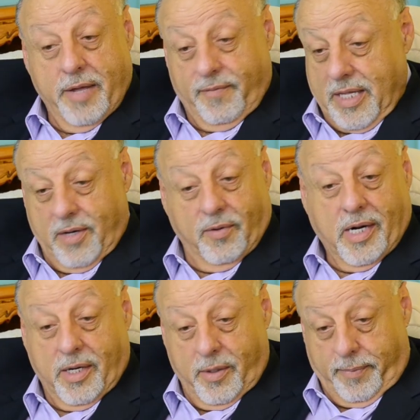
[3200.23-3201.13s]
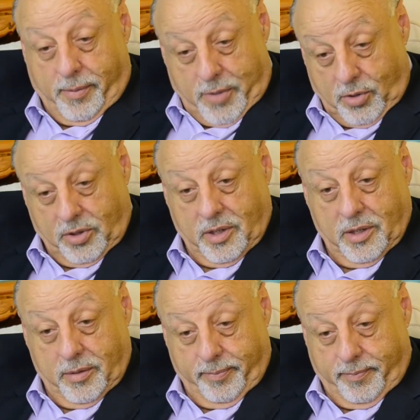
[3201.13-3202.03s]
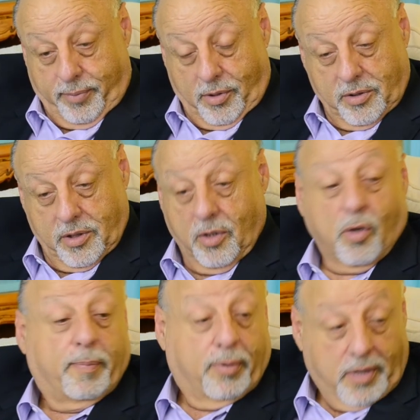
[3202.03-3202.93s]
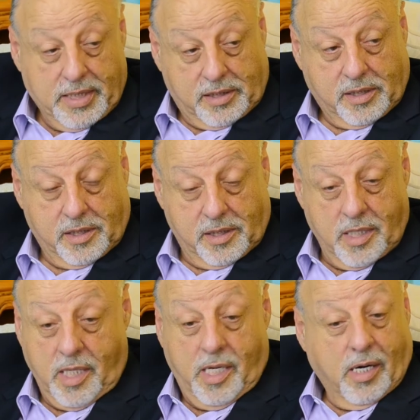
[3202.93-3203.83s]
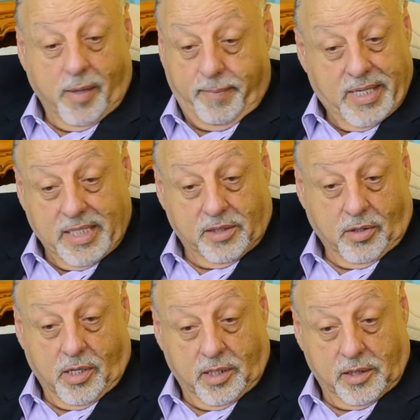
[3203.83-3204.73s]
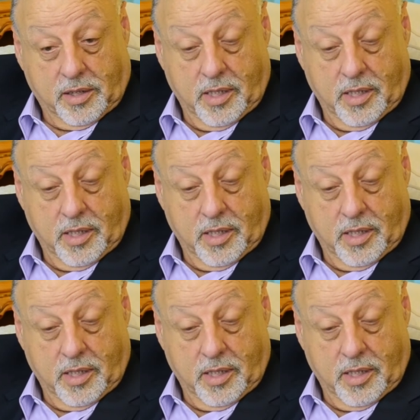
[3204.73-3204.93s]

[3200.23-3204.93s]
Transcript: if they don't hire a promotion person or Prince, our biggest mm -hmm. artist. Mm